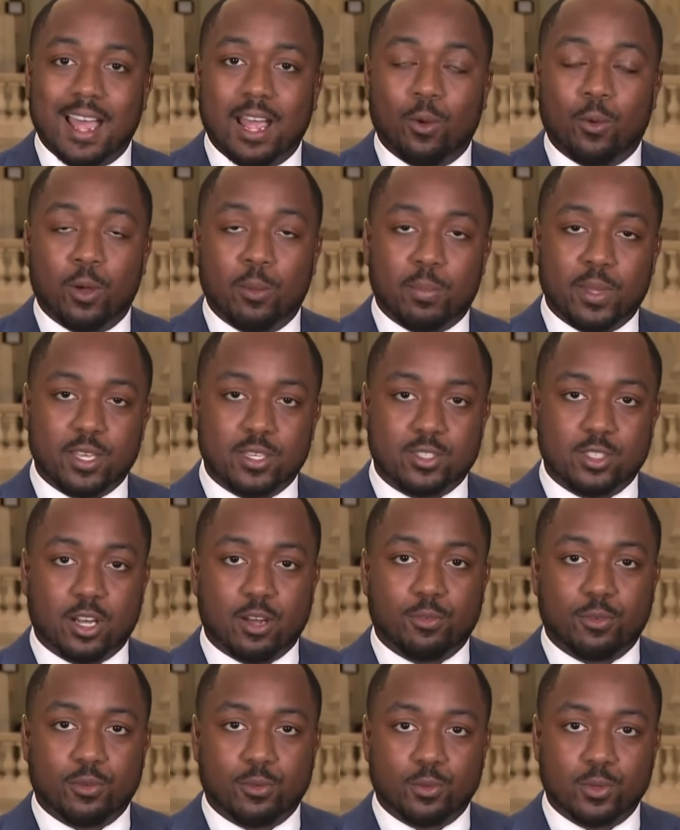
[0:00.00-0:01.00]
Iowa based
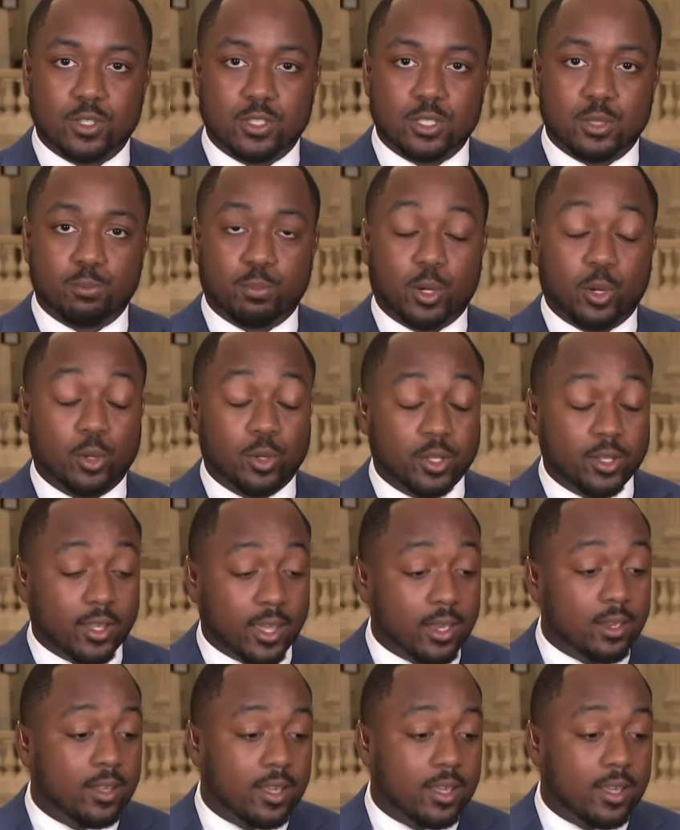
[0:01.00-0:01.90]
off of recent polling.